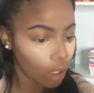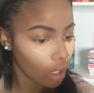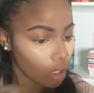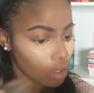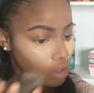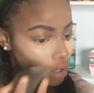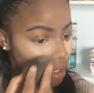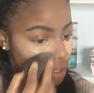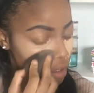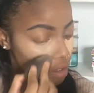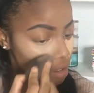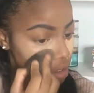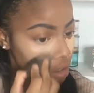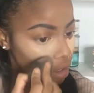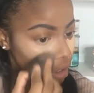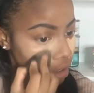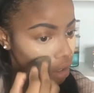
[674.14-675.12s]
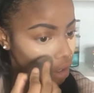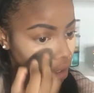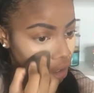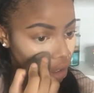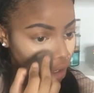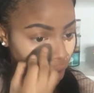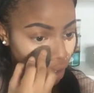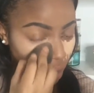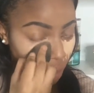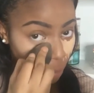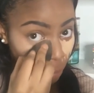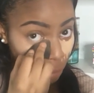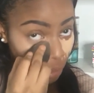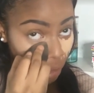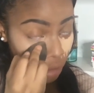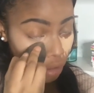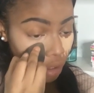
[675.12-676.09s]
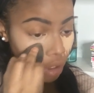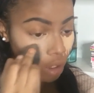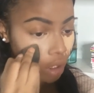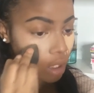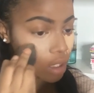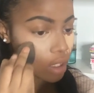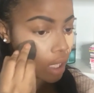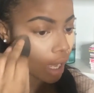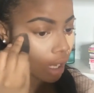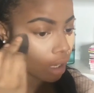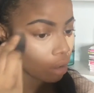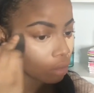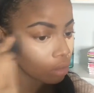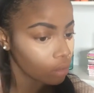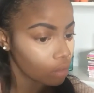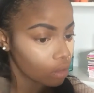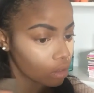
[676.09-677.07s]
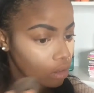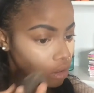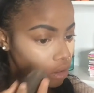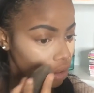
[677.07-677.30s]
And as you guys can see, blending this out